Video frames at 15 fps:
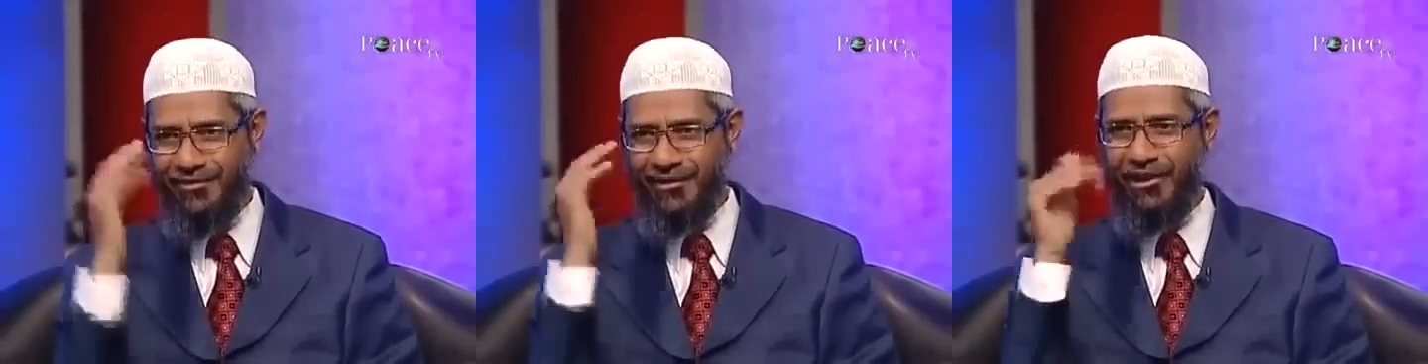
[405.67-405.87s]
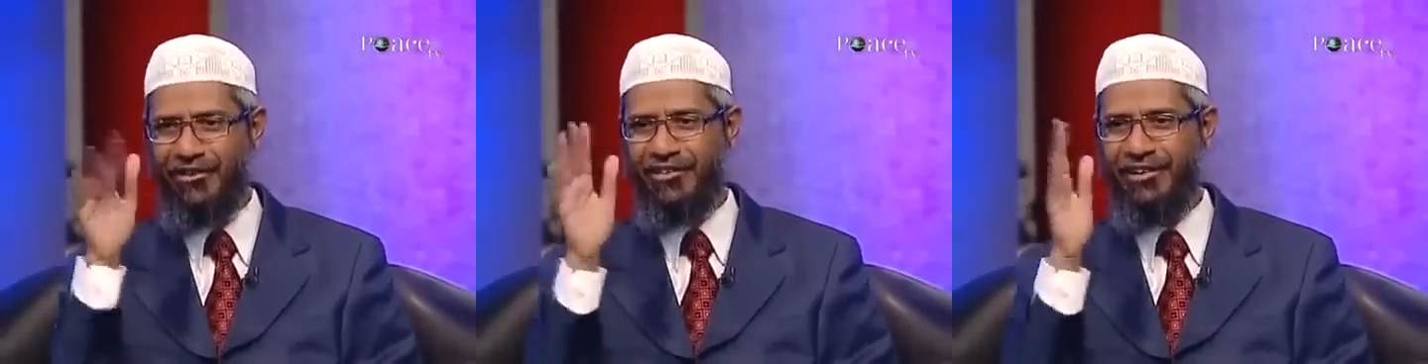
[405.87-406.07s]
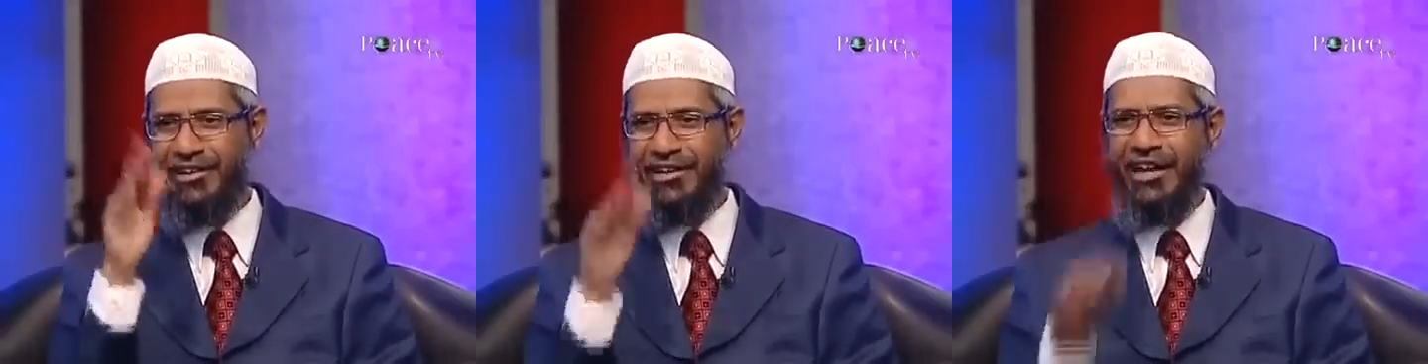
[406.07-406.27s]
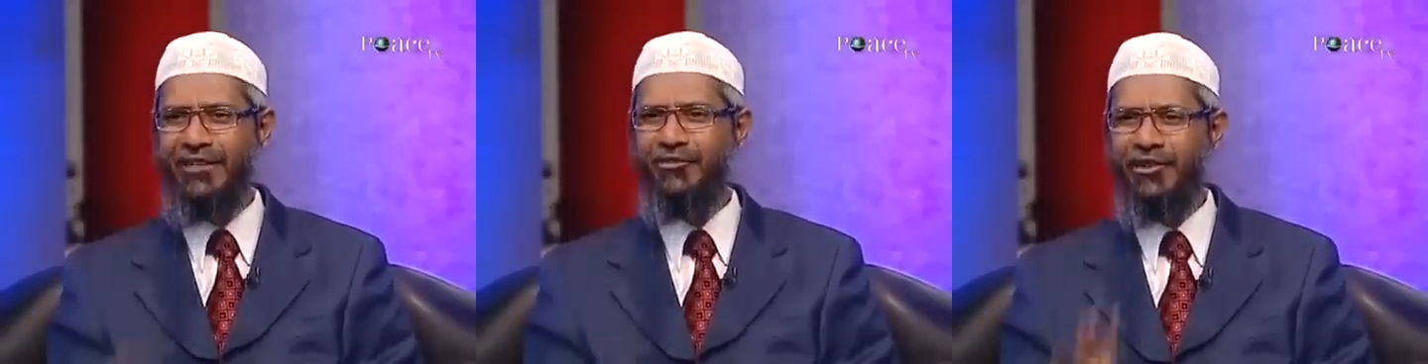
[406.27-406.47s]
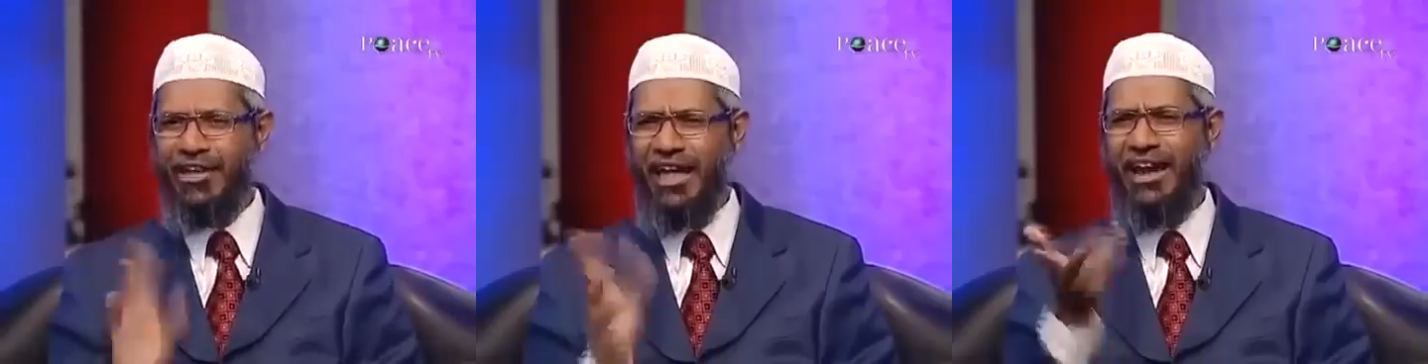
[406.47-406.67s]
When I was a kid,
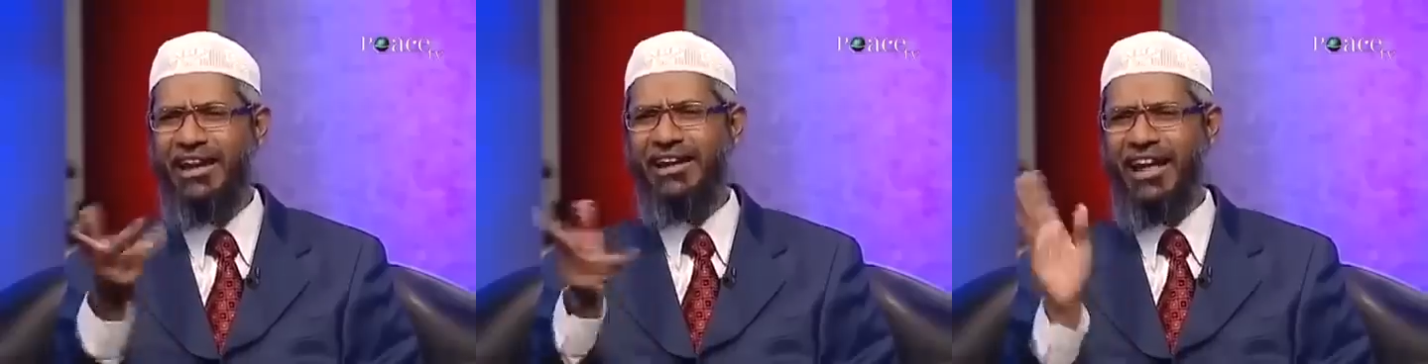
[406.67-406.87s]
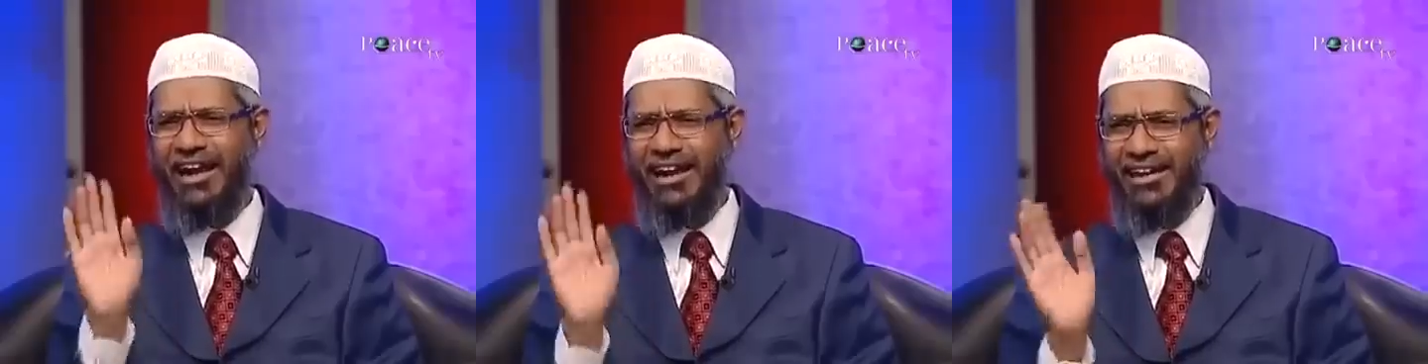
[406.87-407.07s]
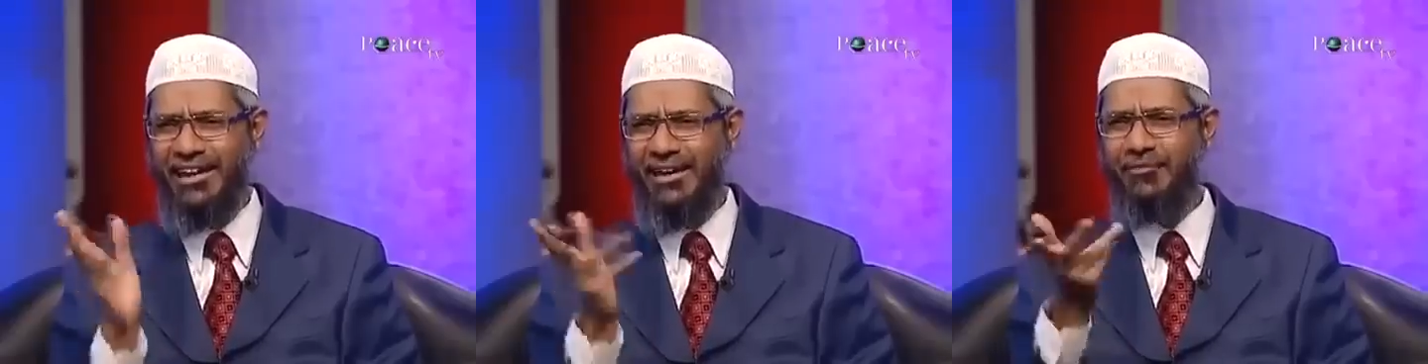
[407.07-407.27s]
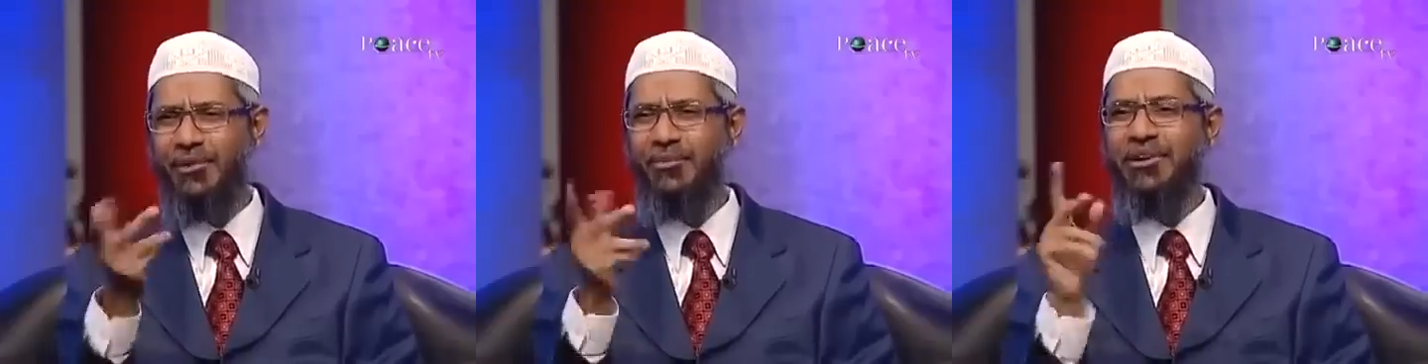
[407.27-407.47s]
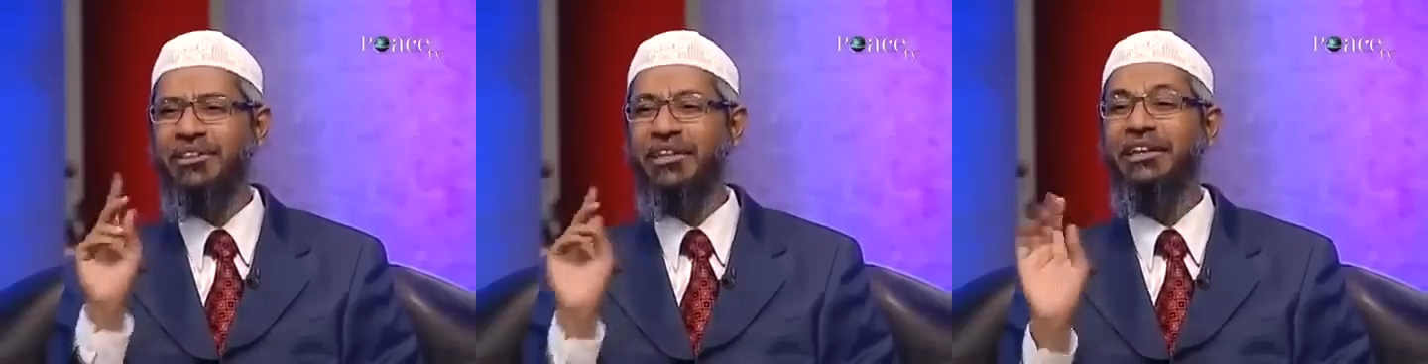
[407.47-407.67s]
I what dal aate ka.
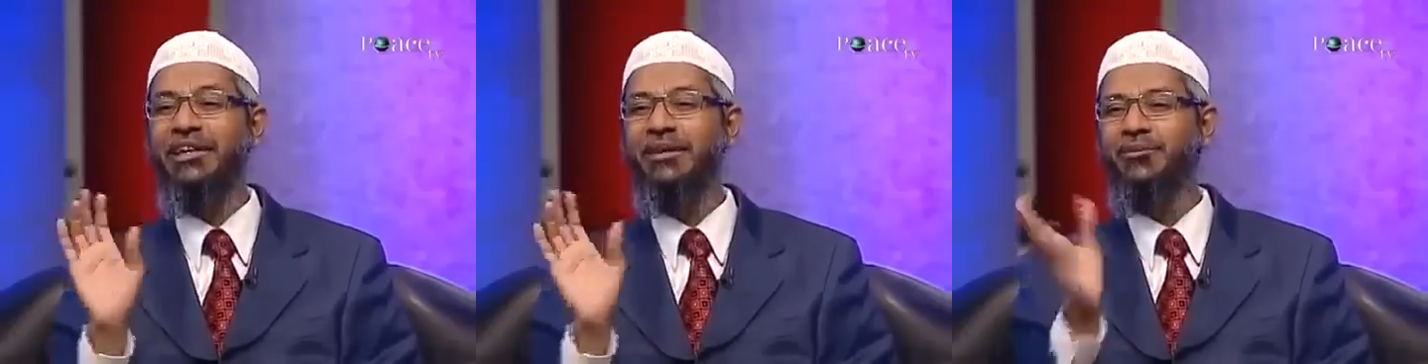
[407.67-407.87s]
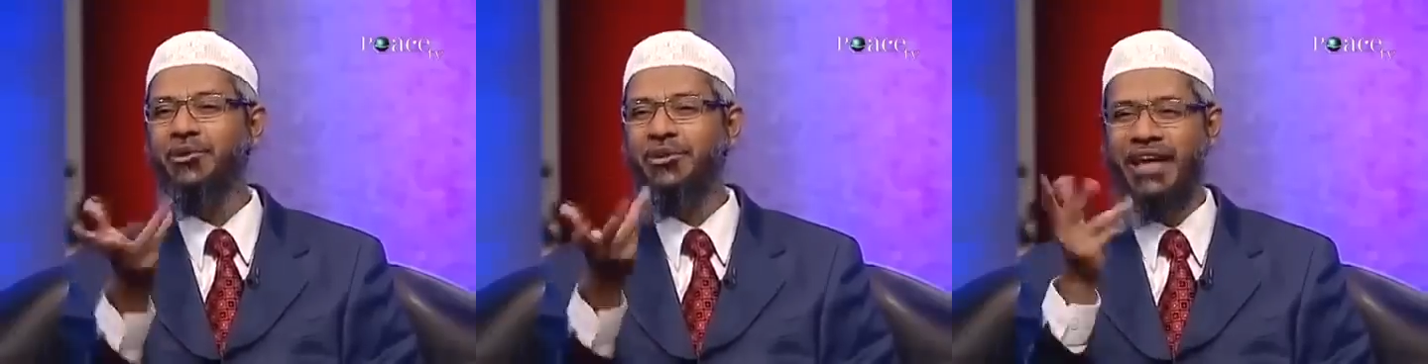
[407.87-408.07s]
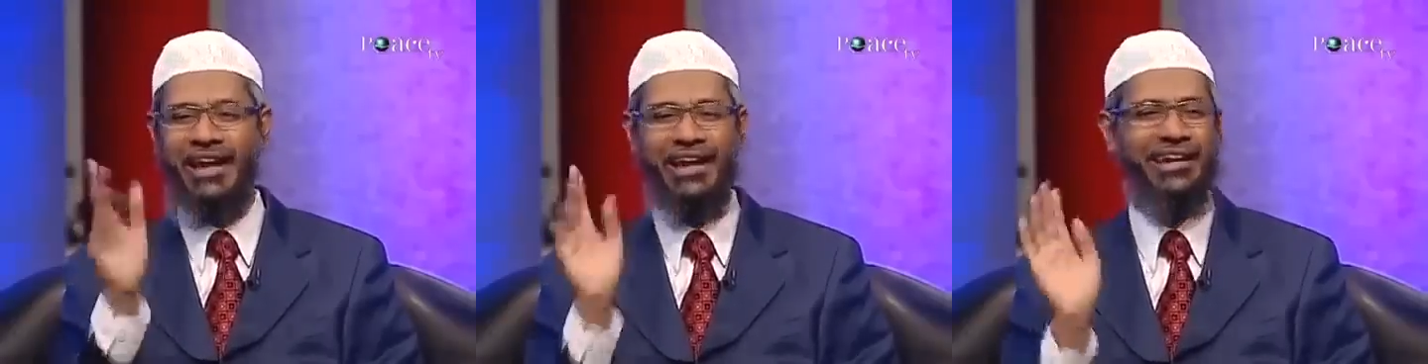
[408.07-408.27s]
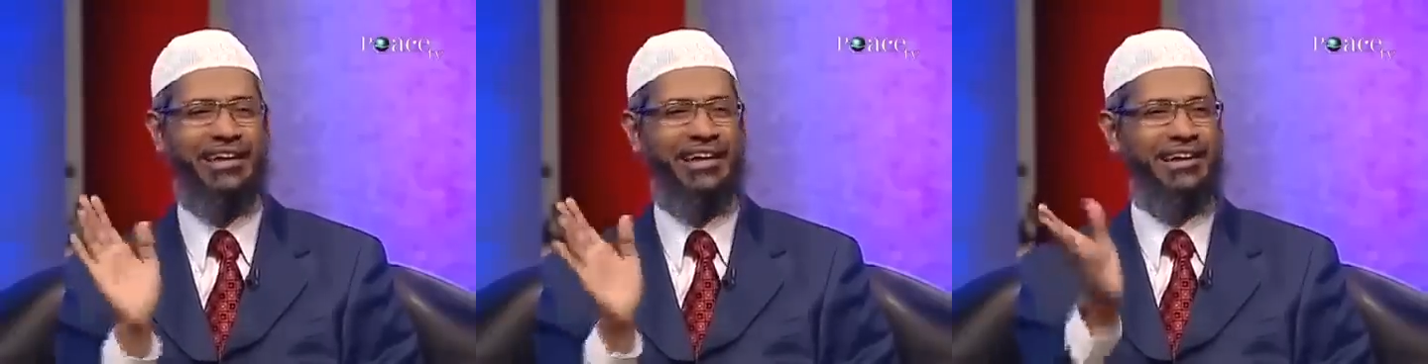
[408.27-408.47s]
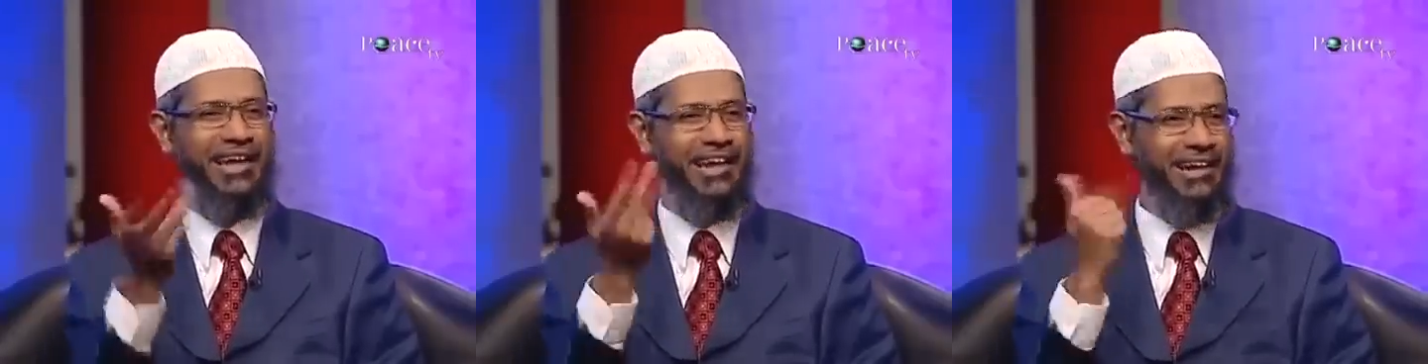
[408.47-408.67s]
Maybe it's the idiom, dal aate ka,